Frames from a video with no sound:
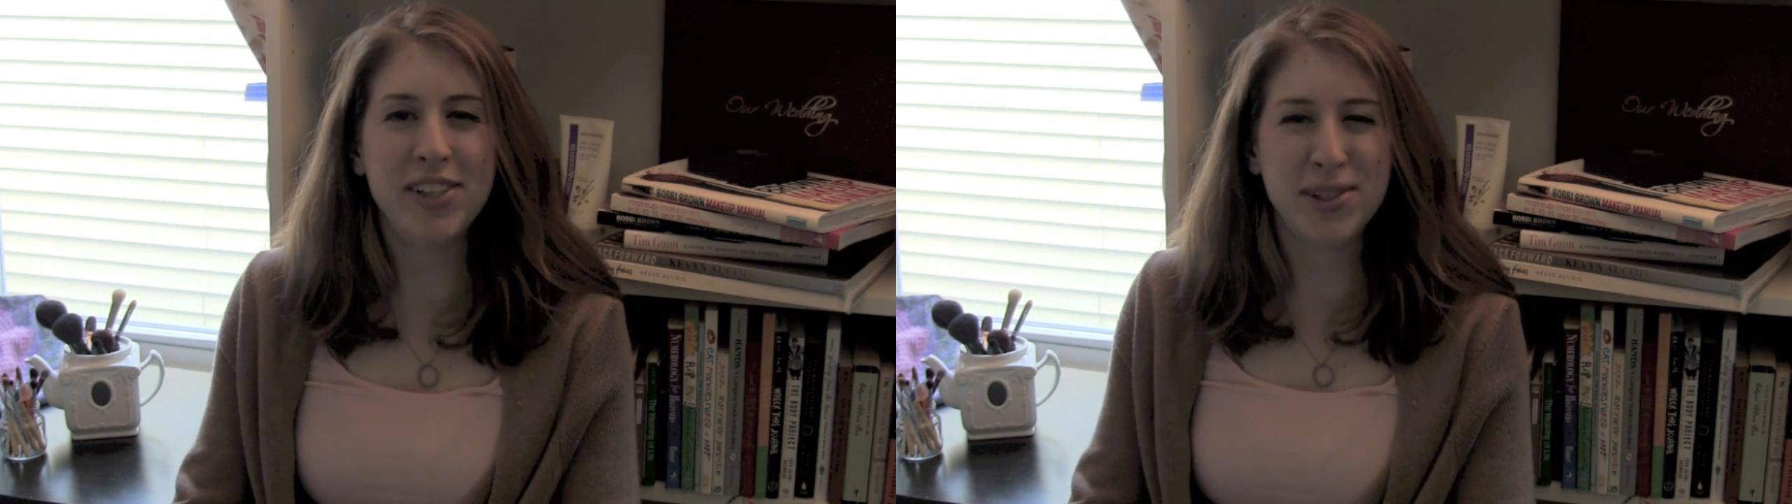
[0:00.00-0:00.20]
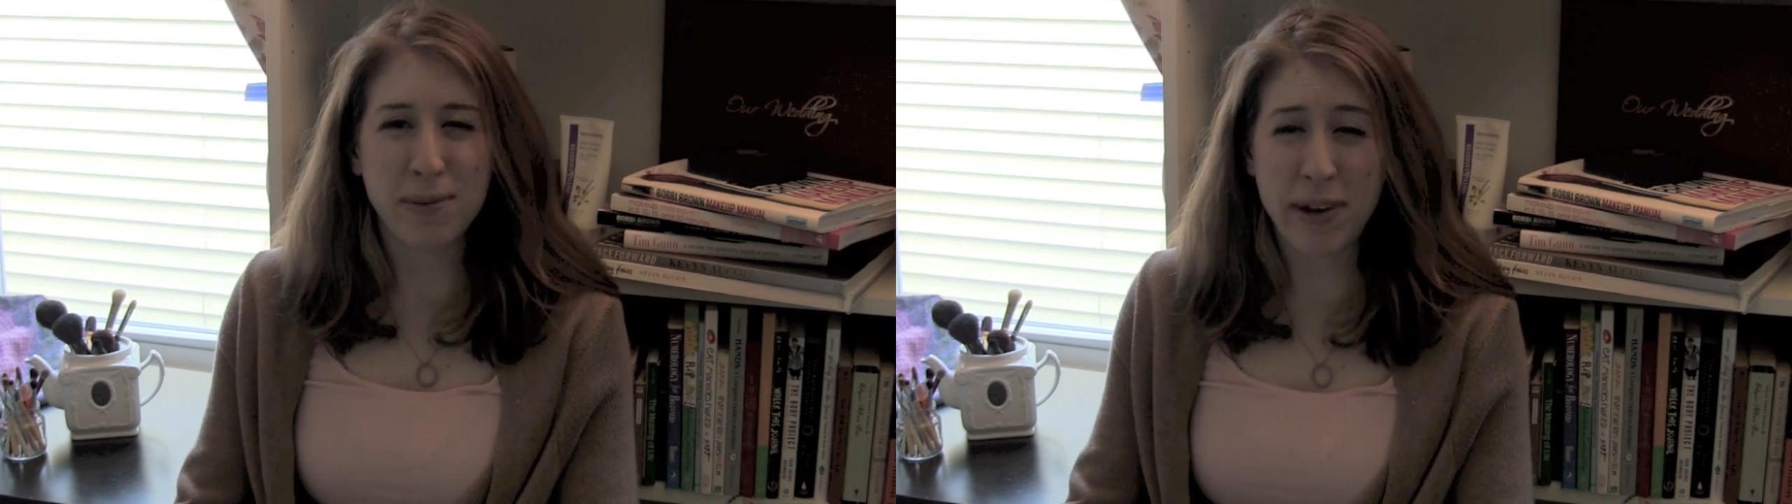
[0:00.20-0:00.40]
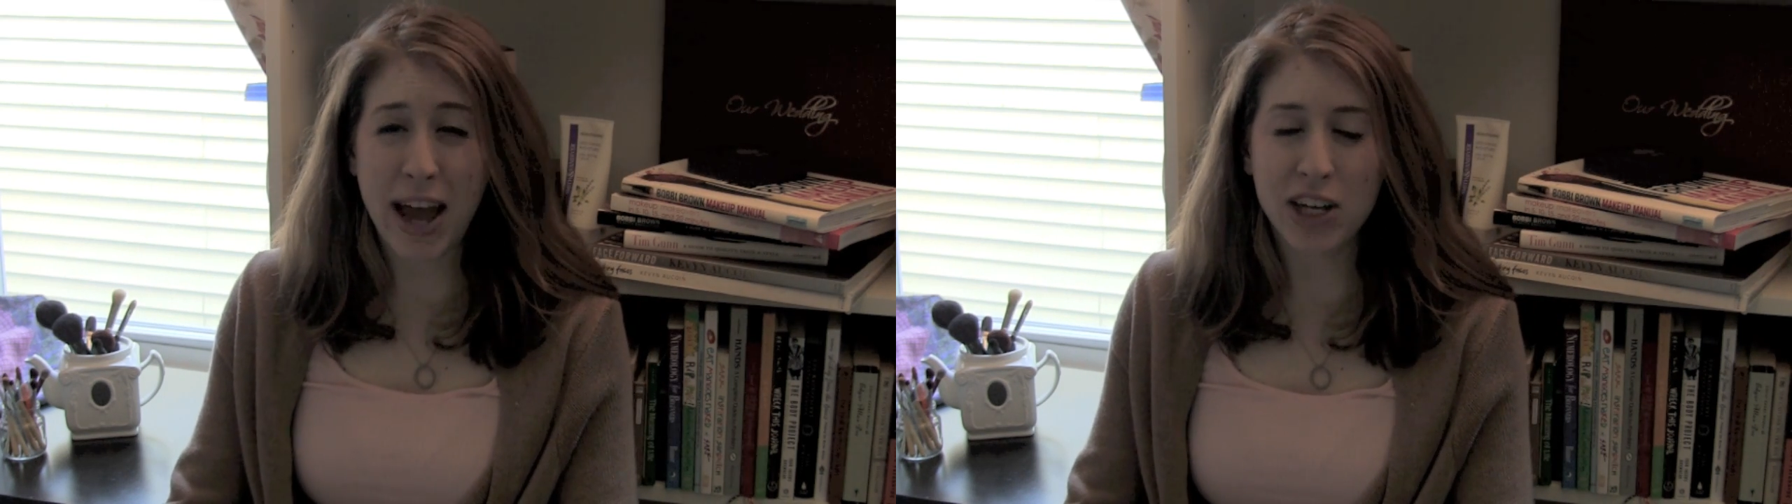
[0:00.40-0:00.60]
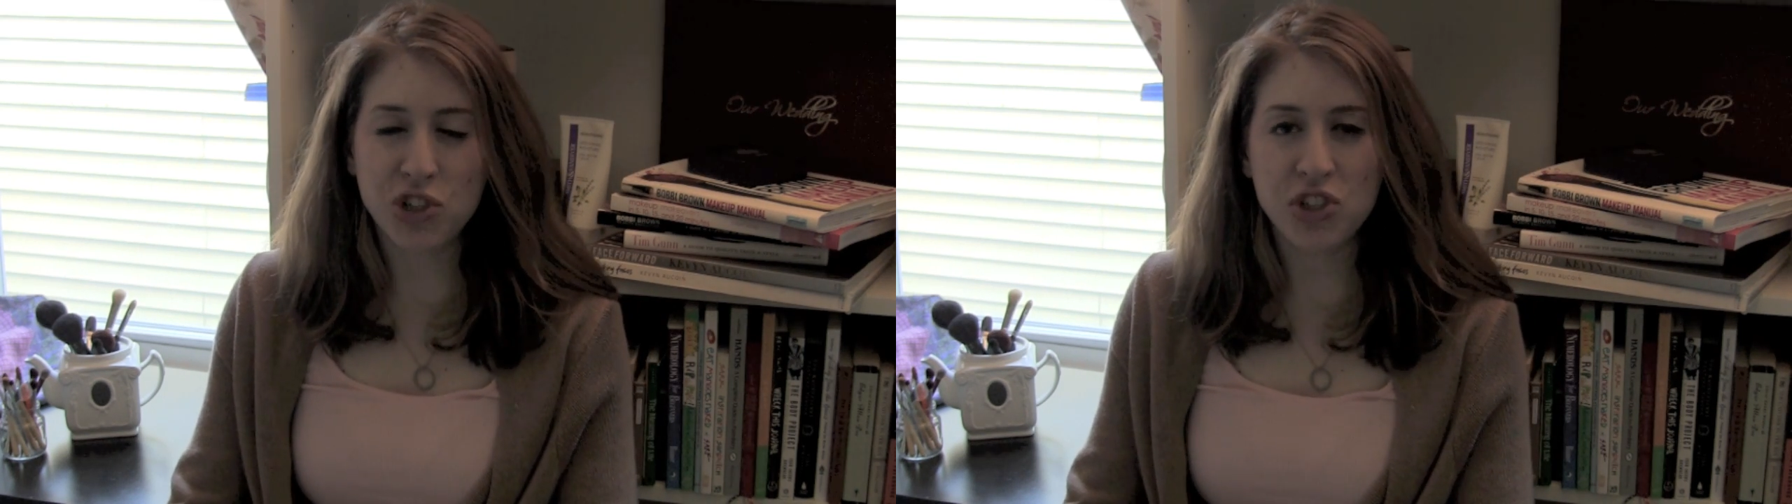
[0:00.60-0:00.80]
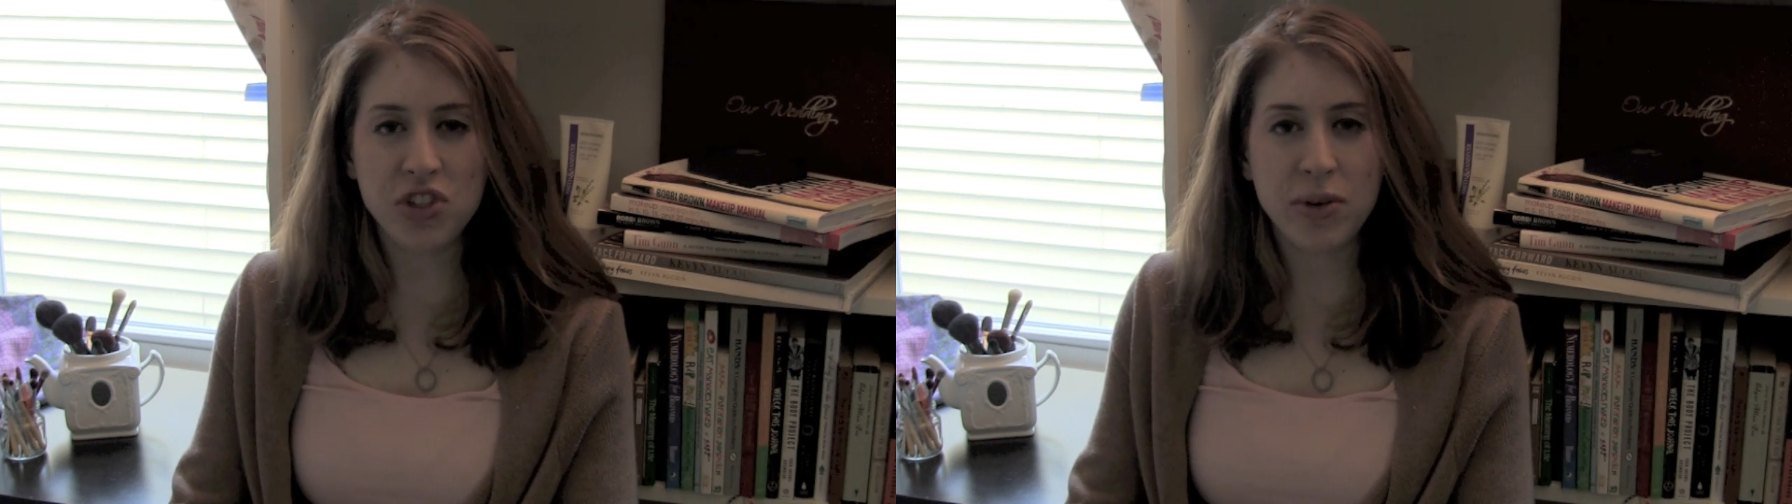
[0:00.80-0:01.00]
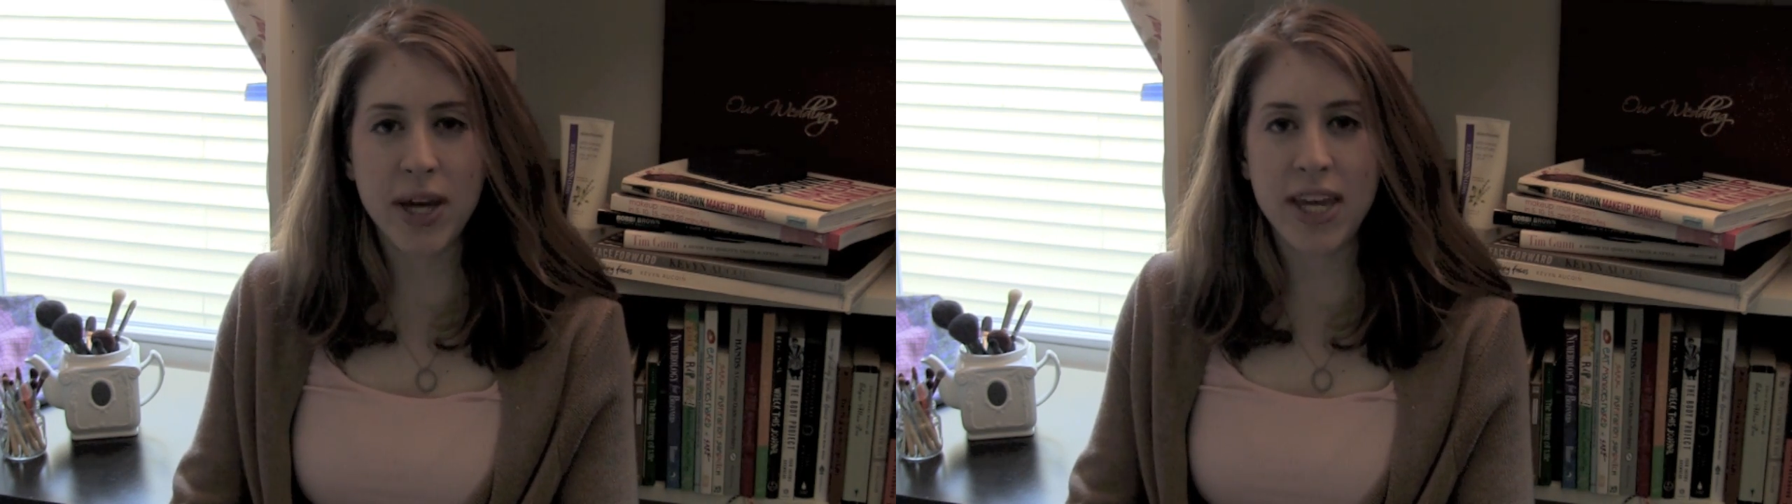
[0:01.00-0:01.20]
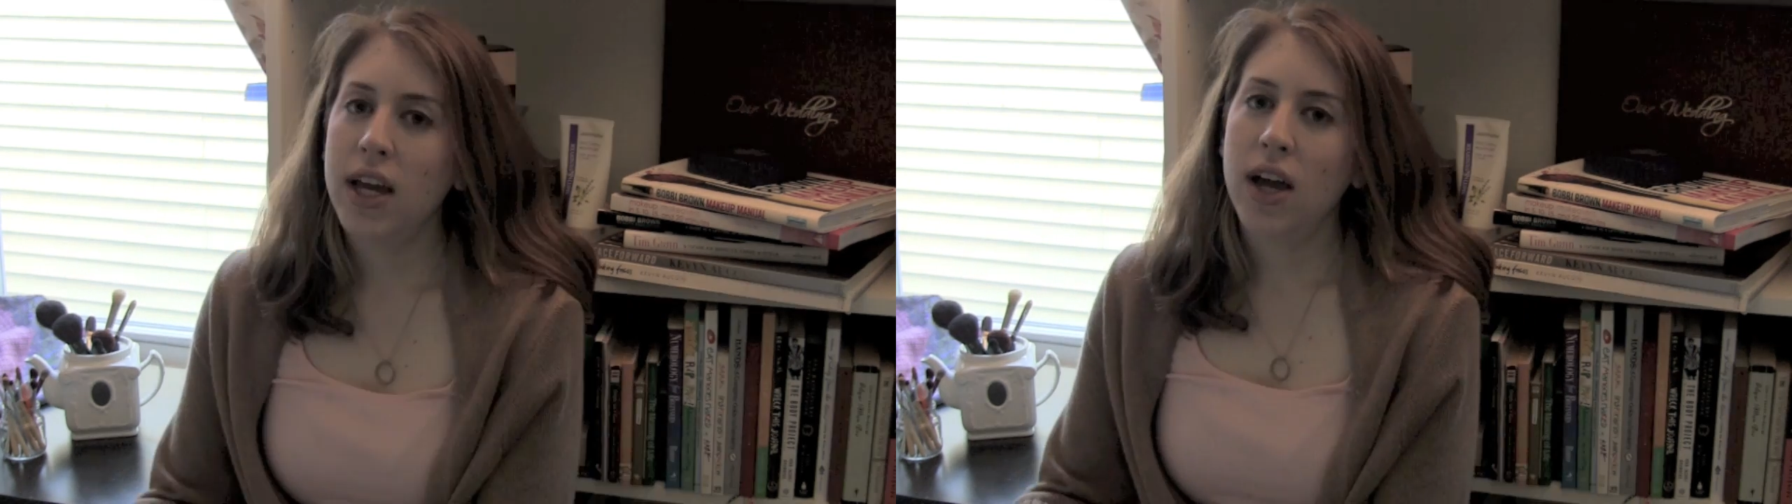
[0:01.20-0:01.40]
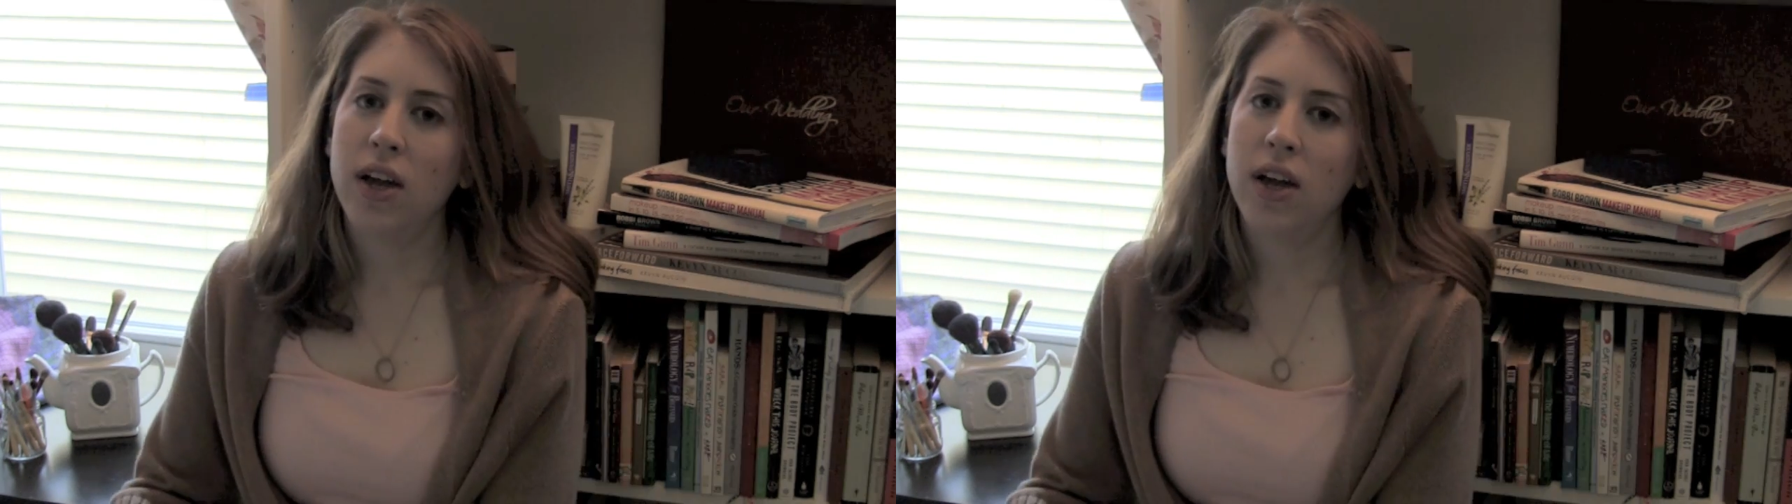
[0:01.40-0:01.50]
is the reaction to it.